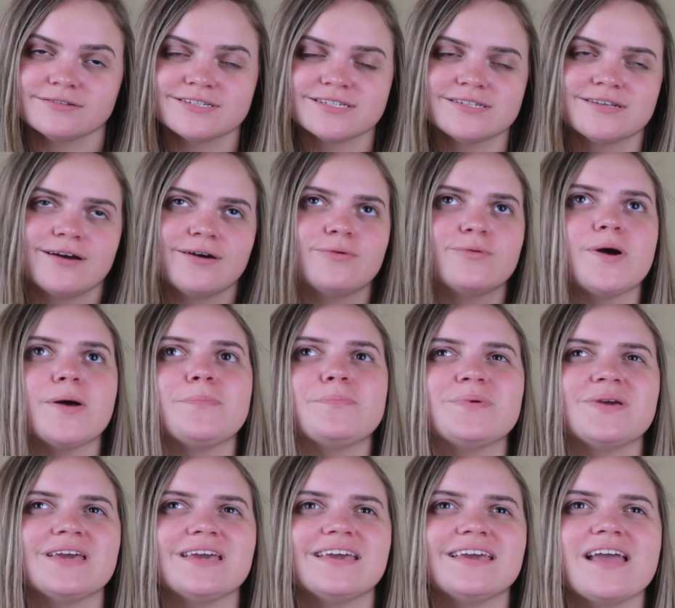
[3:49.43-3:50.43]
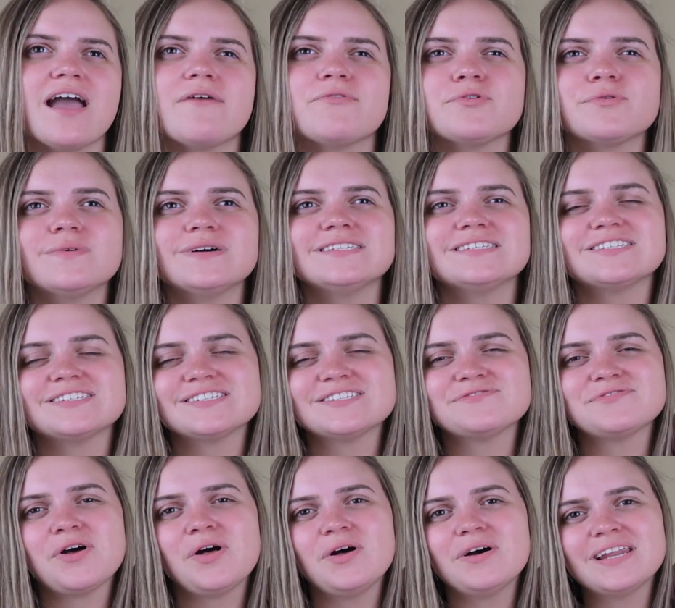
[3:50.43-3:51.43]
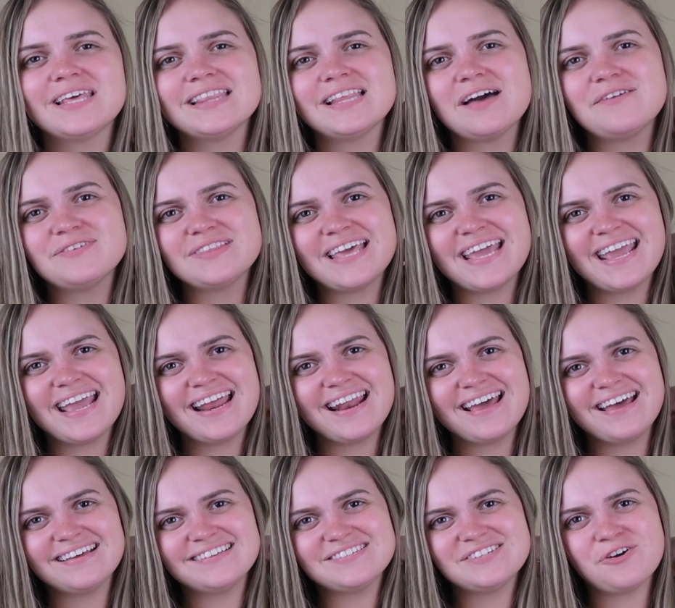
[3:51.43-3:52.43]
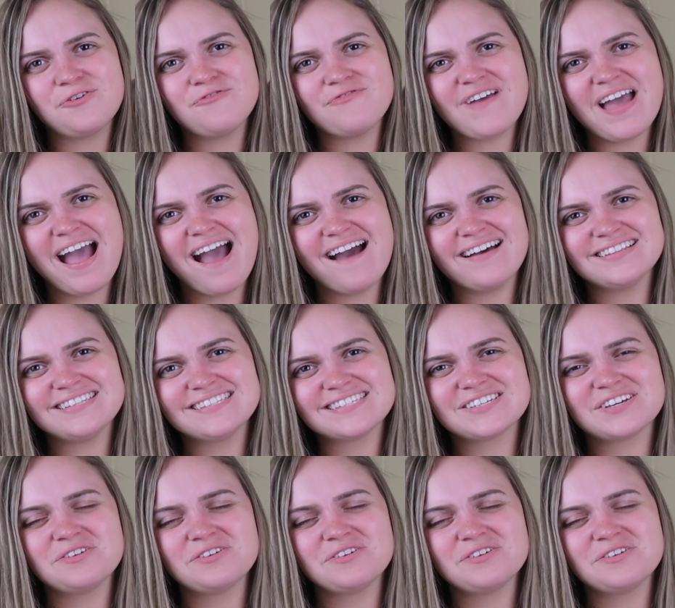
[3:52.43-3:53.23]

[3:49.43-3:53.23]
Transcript: So whoopee, everyone's just falling in love with Hannah so fast.